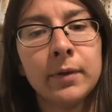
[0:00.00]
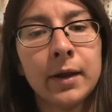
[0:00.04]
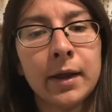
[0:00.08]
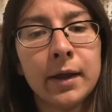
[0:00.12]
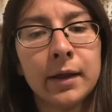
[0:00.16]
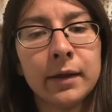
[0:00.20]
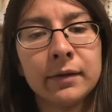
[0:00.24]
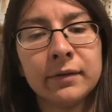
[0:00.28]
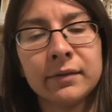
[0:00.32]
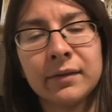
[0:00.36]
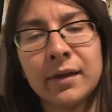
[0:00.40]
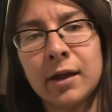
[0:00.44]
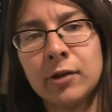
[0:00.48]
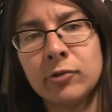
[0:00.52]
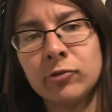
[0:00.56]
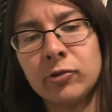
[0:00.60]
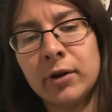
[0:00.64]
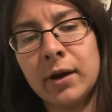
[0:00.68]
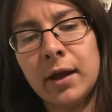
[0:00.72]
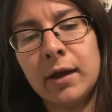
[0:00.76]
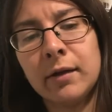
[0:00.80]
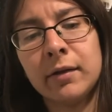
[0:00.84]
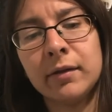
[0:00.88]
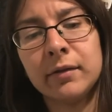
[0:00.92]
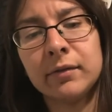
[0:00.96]
I exaggerated
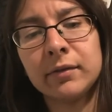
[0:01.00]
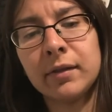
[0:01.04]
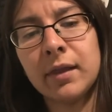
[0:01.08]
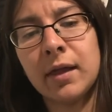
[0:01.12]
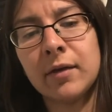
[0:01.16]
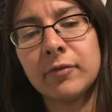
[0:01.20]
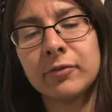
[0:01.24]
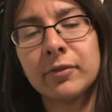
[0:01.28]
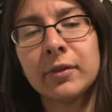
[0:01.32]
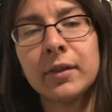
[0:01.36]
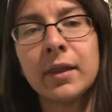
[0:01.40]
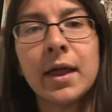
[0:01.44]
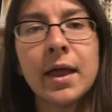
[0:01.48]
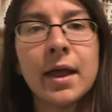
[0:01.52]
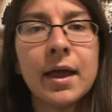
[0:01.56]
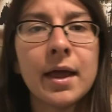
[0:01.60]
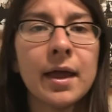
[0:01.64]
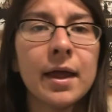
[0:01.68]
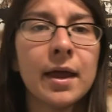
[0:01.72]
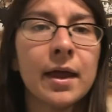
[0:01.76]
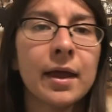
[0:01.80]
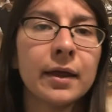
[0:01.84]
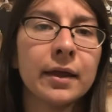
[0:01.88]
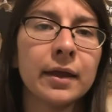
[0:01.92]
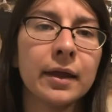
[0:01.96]
out his left
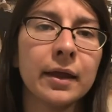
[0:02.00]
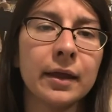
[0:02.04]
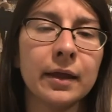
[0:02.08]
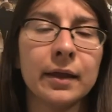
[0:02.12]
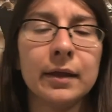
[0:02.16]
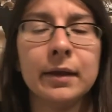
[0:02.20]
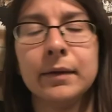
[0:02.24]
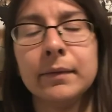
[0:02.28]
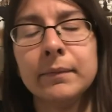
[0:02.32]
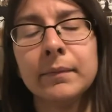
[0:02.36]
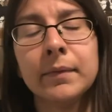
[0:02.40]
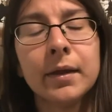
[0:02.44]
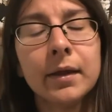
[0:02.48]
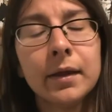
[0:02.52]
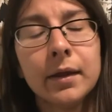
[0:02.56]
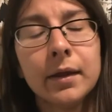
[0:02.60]
leg, and